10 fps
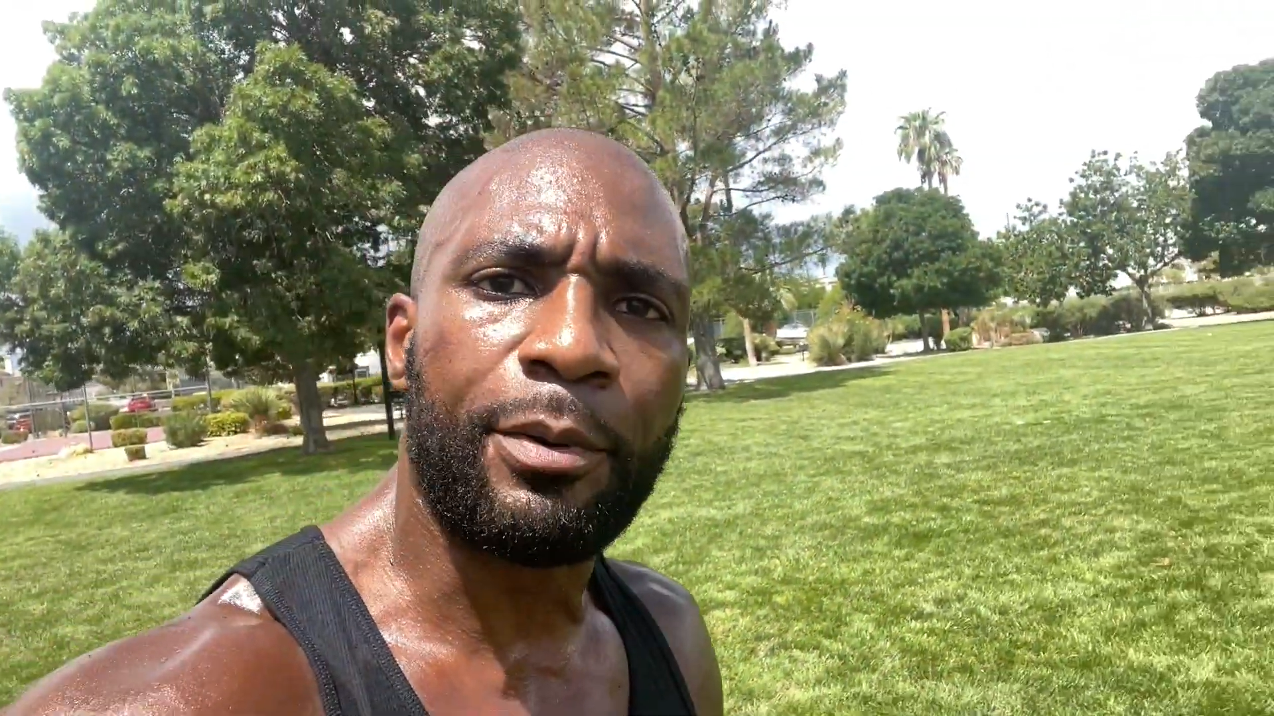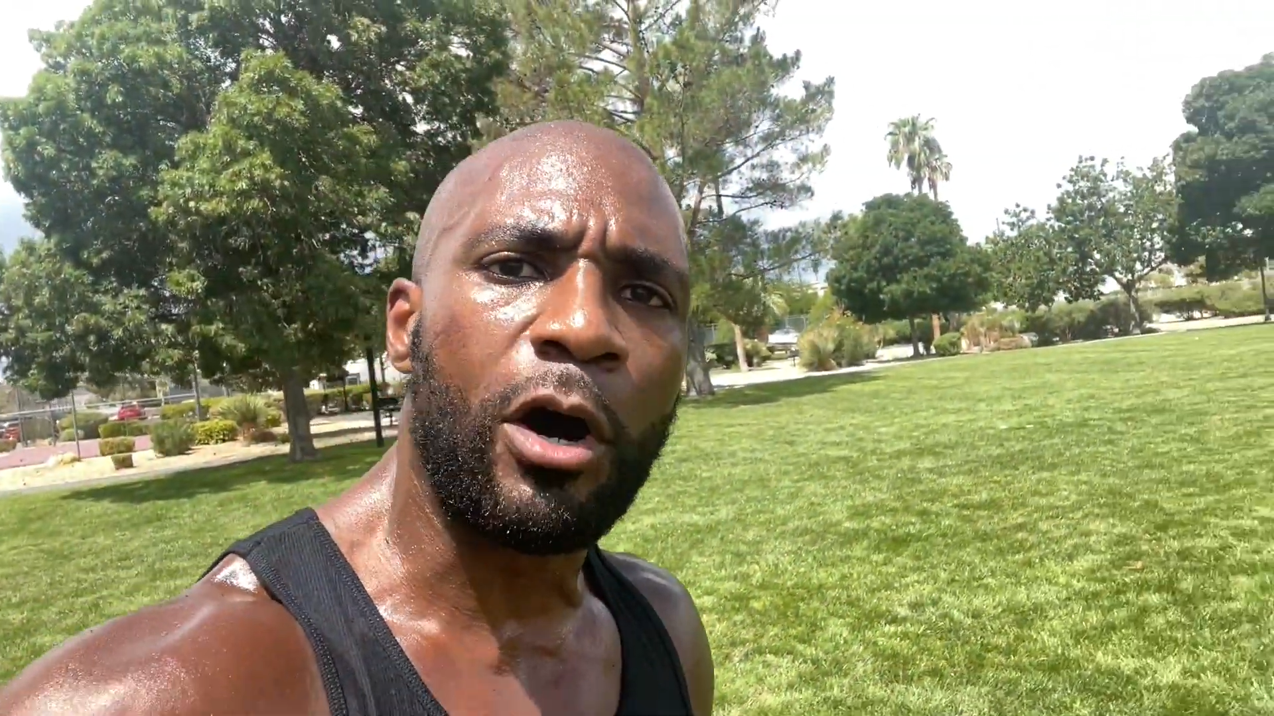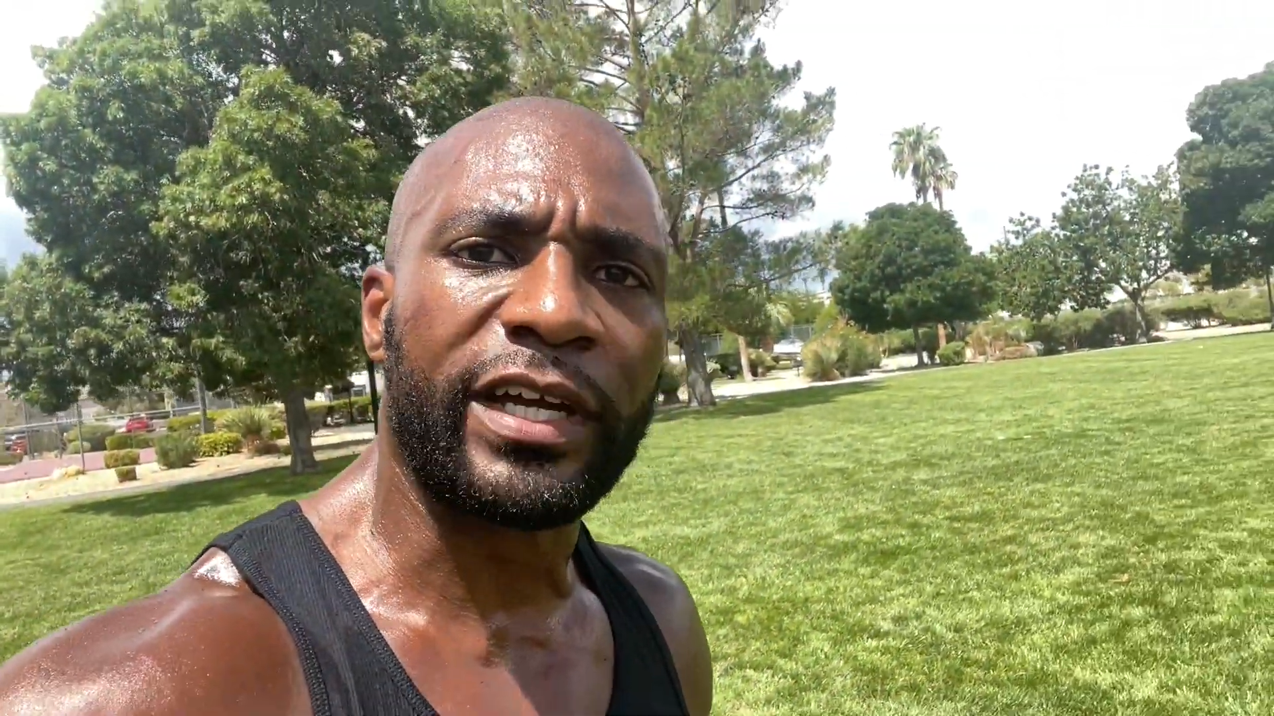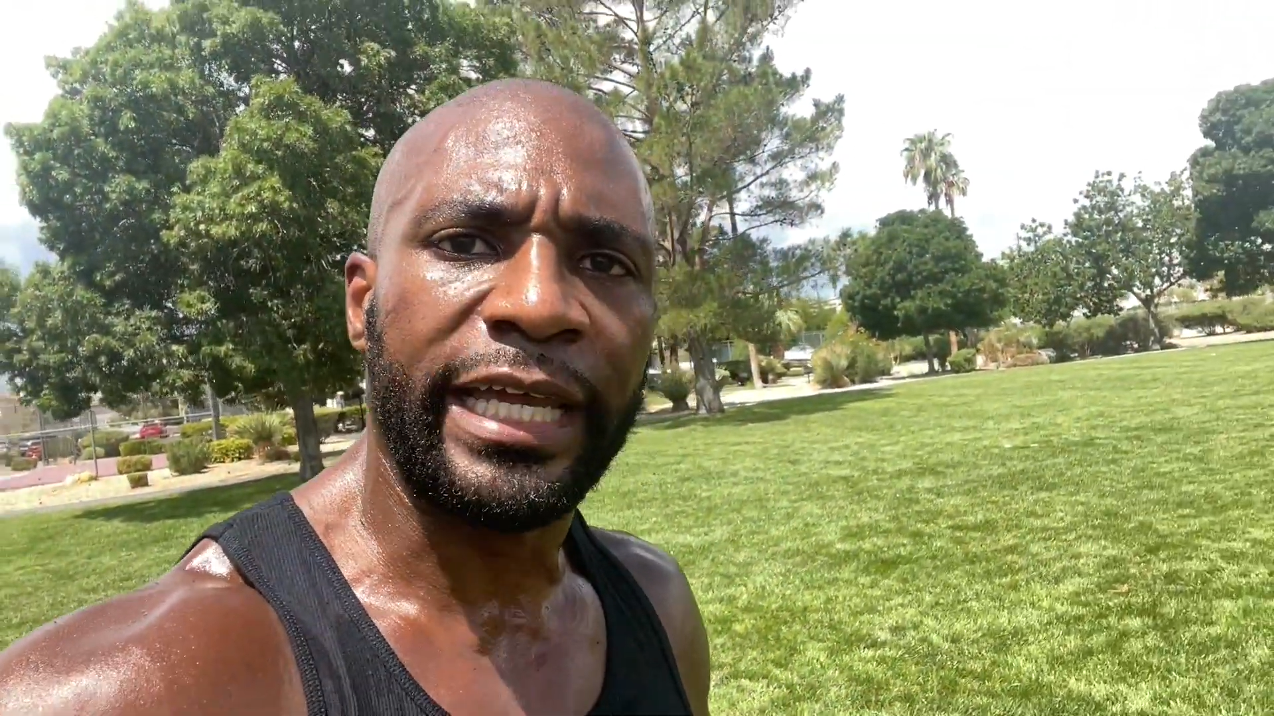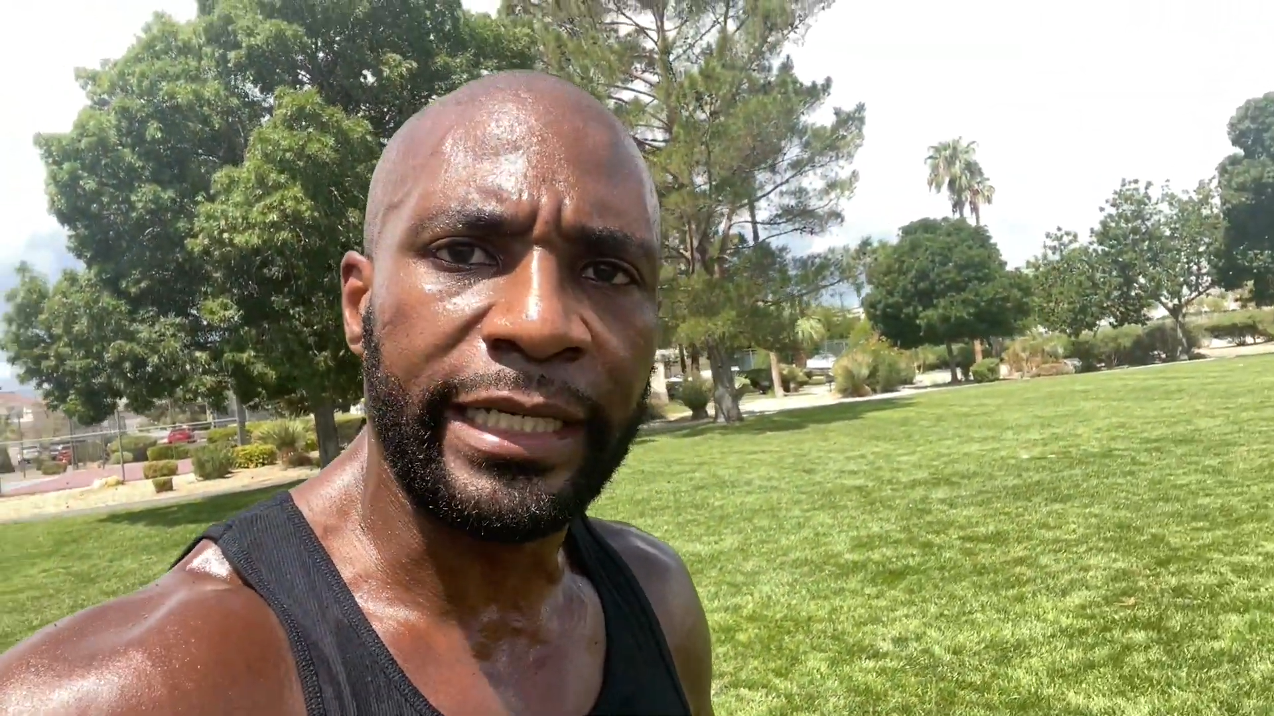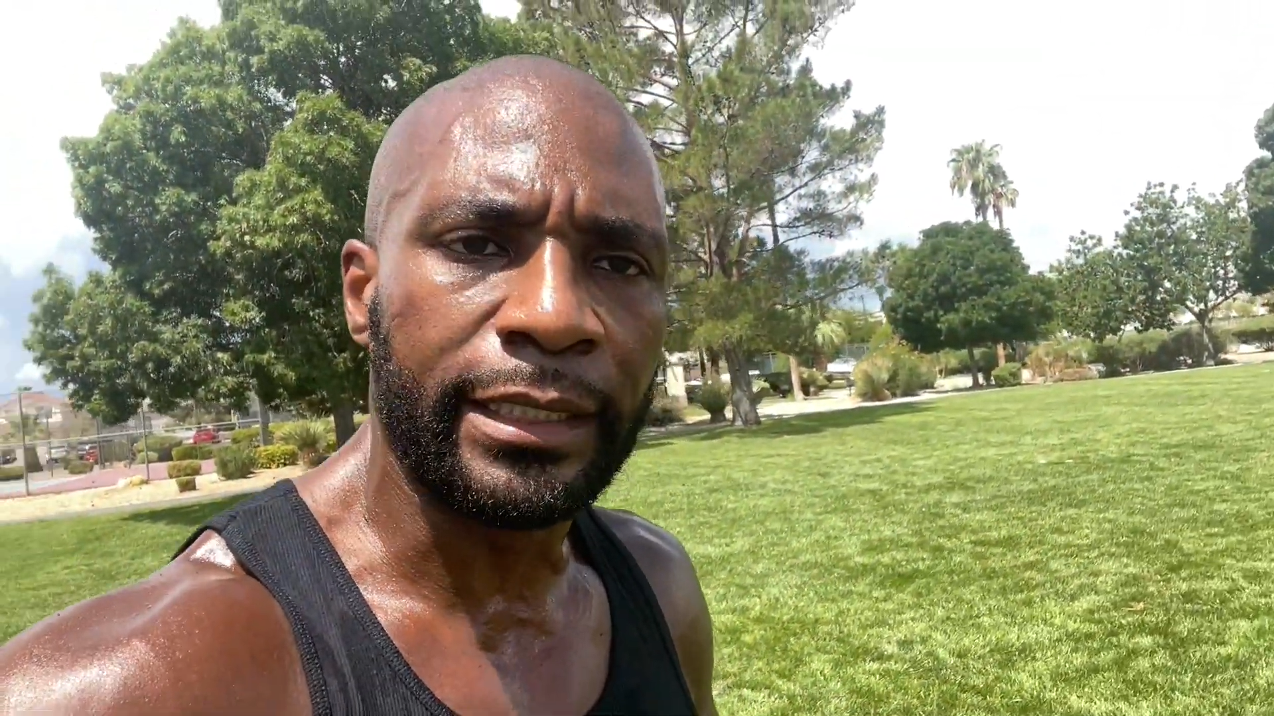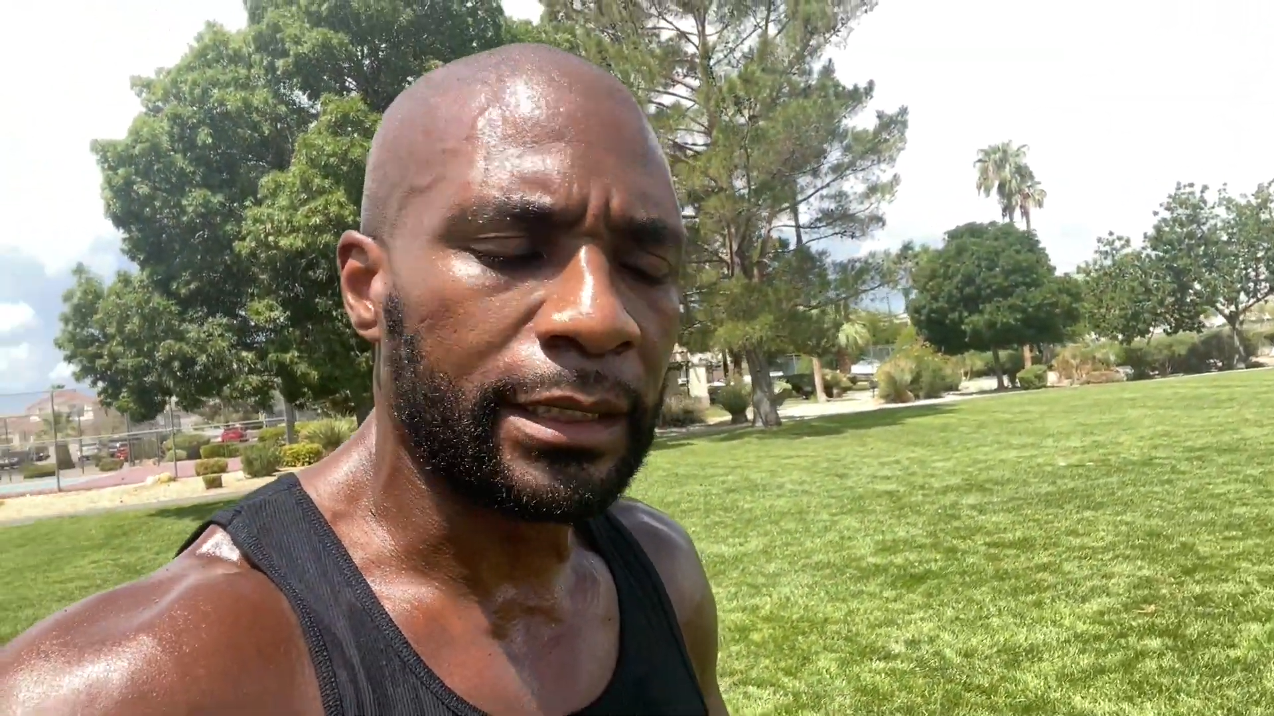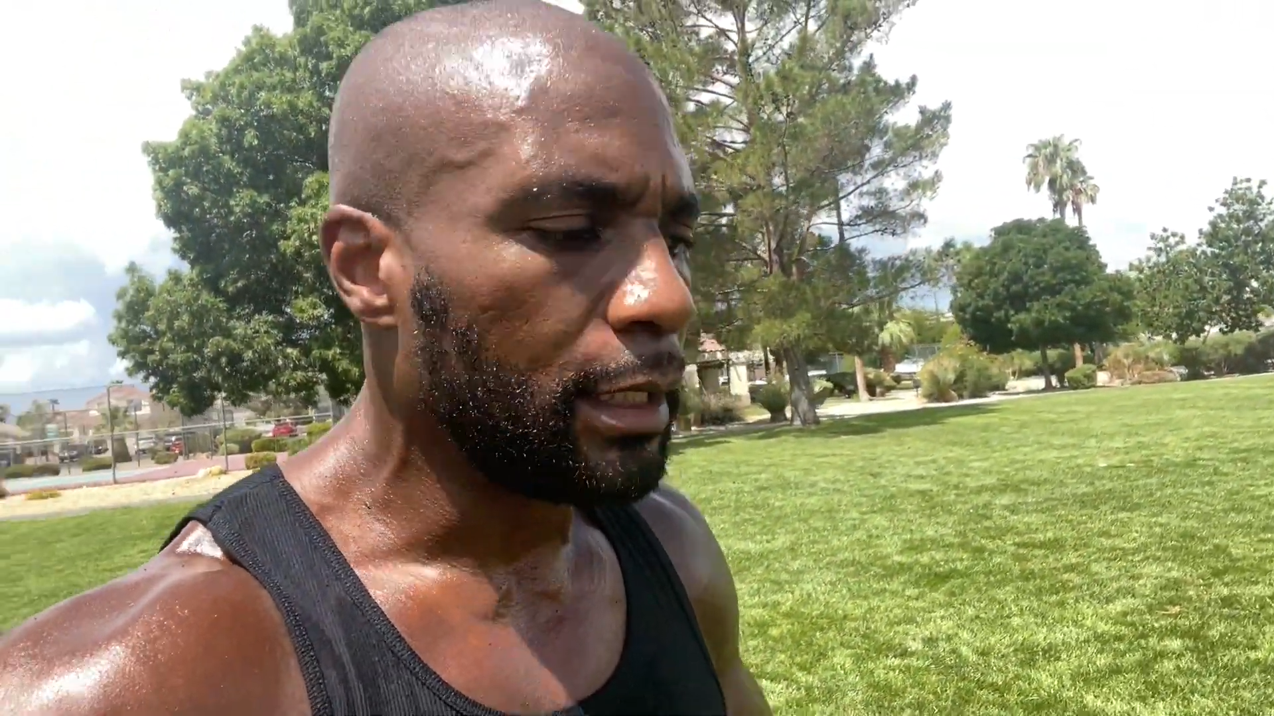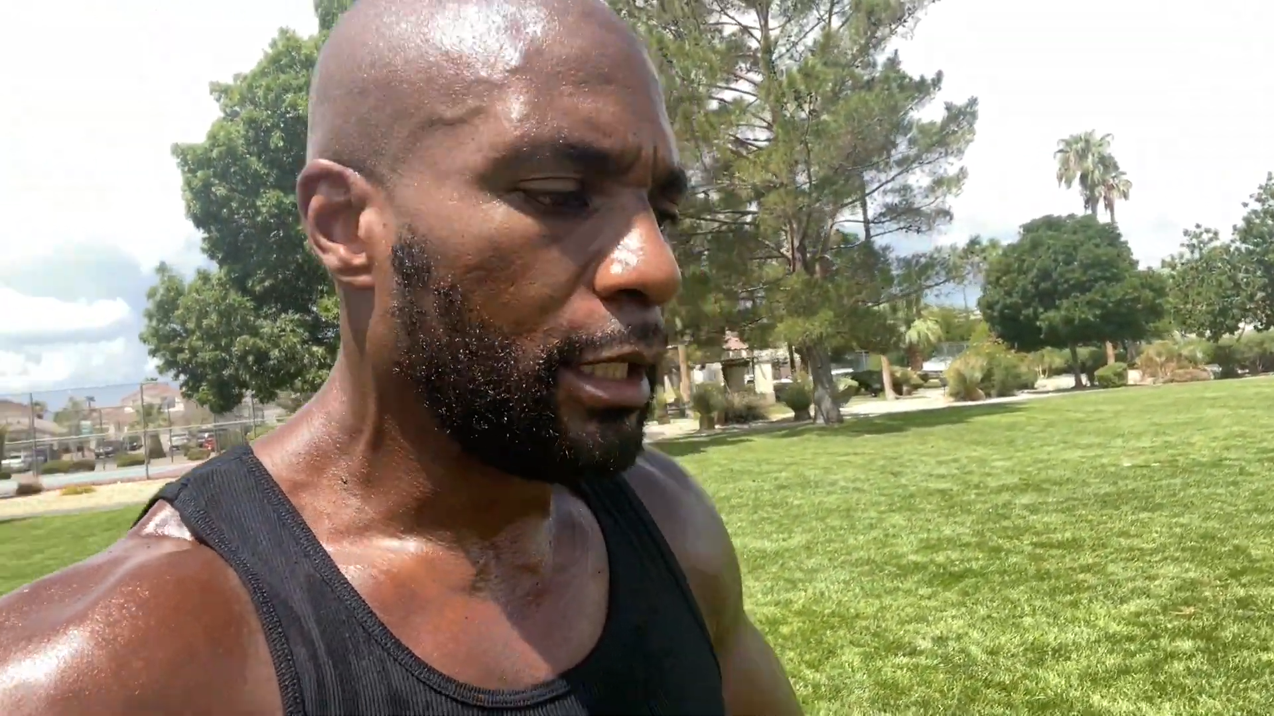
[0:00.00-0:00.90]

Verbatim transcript: overheating,